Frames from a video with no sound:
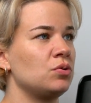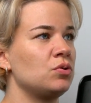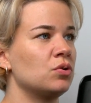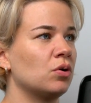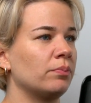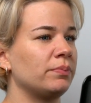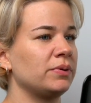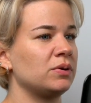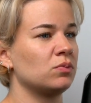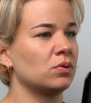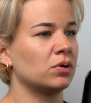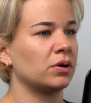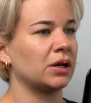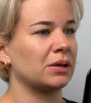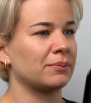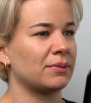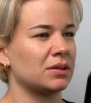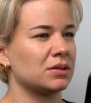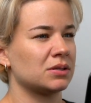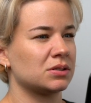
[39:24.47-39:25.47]
not be worrying
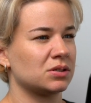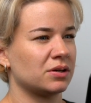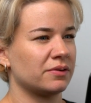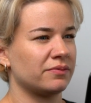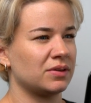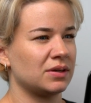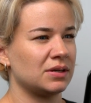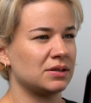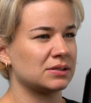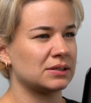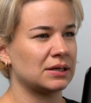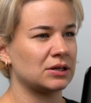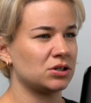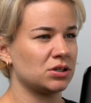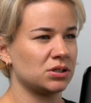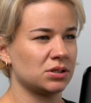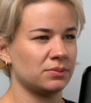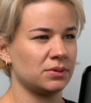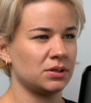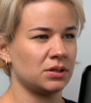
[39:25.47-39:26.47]
about the stuff that isn't
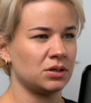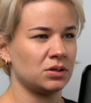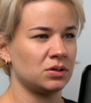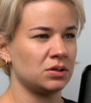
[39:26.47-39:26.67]
actually something that